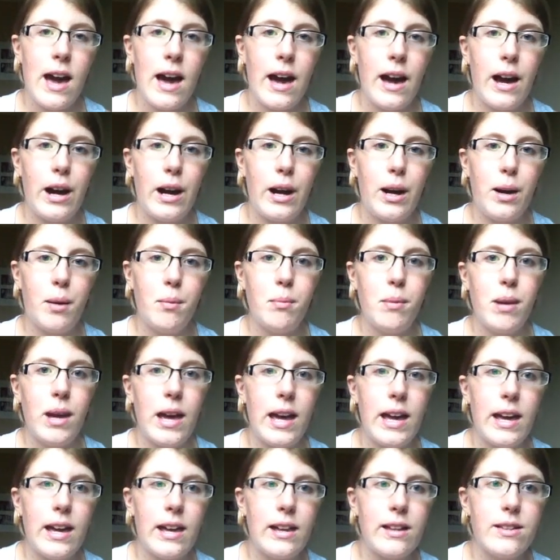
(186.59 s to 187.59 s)

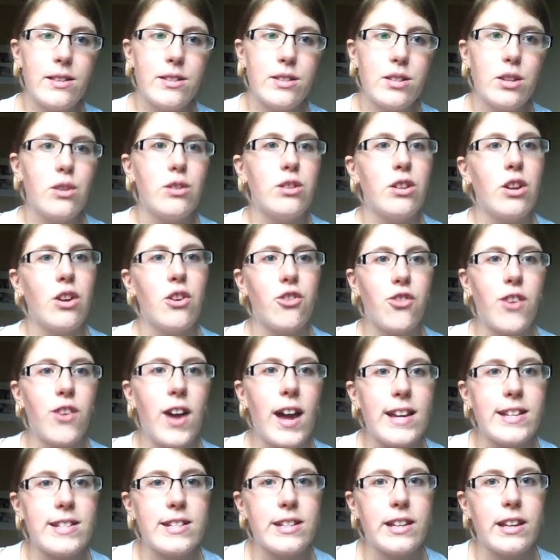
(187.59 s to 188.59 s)
and so they're
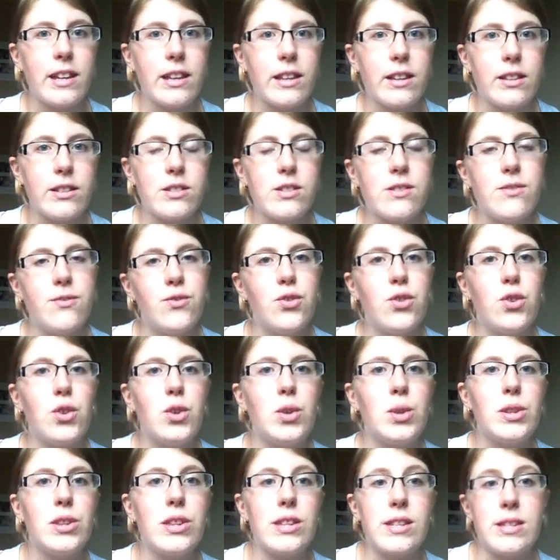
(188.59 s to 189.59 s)
fighting
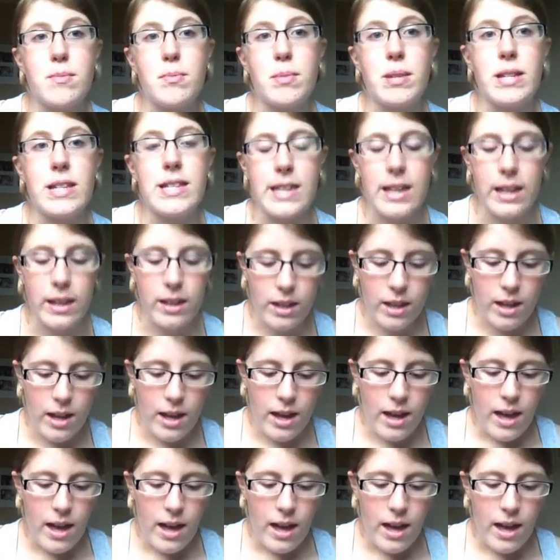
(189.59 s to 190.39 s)
for this blessing.